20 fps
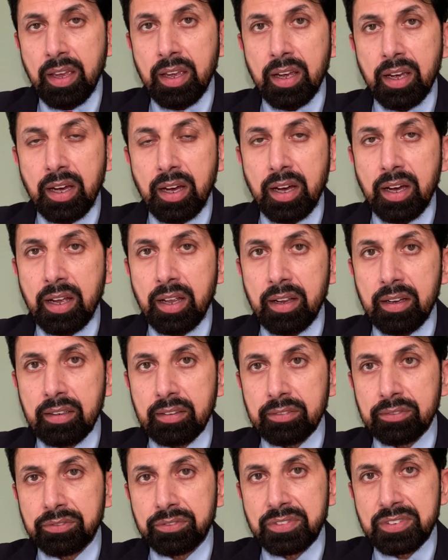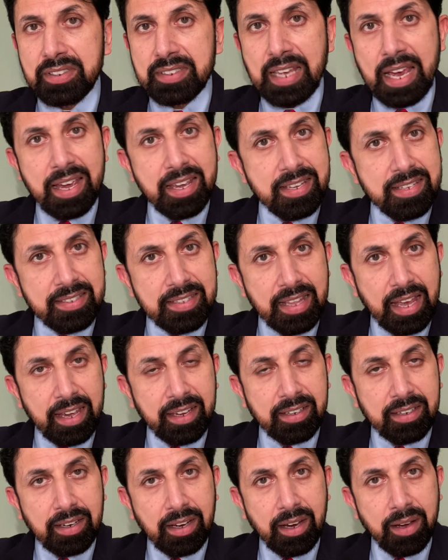signs
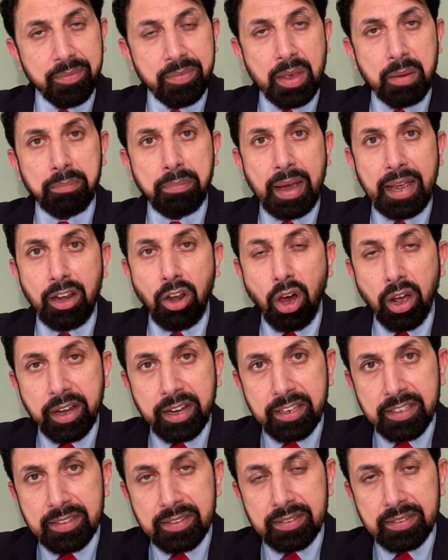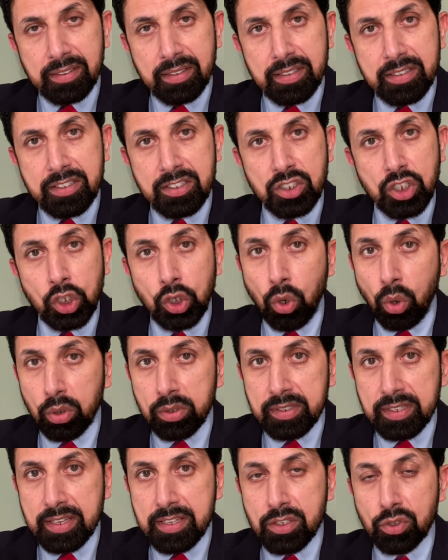like pyloric
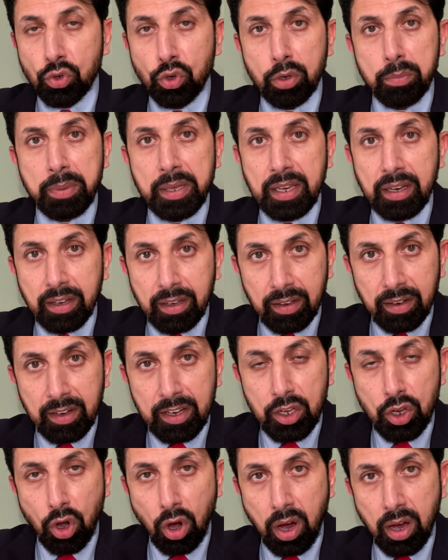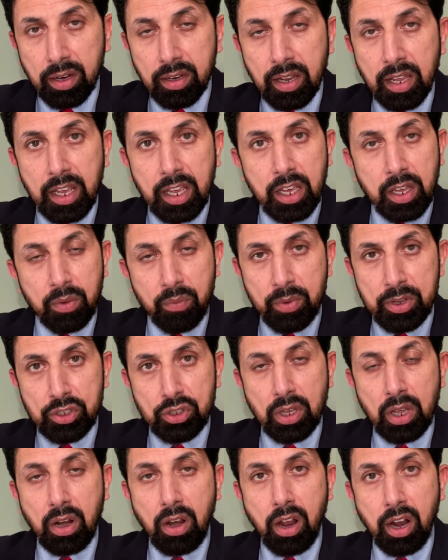stenosis could be early on, in which
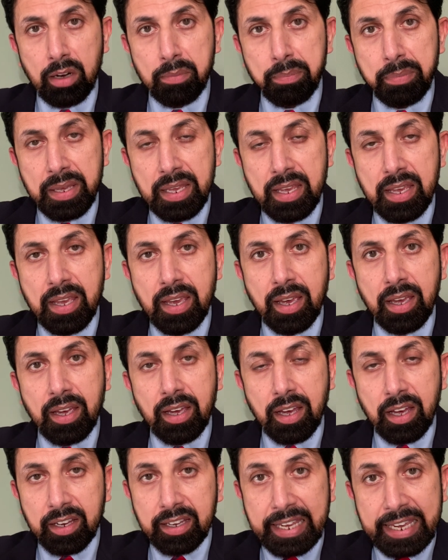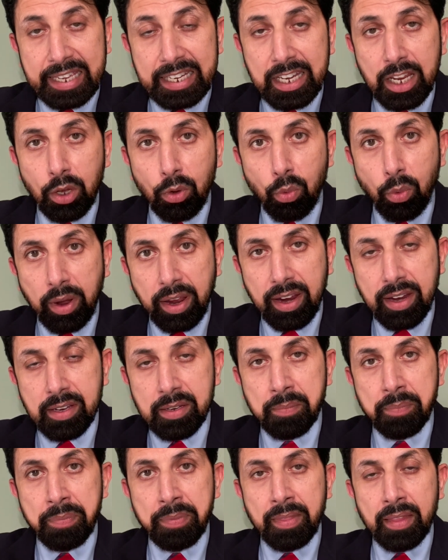they'll not be gaining weight.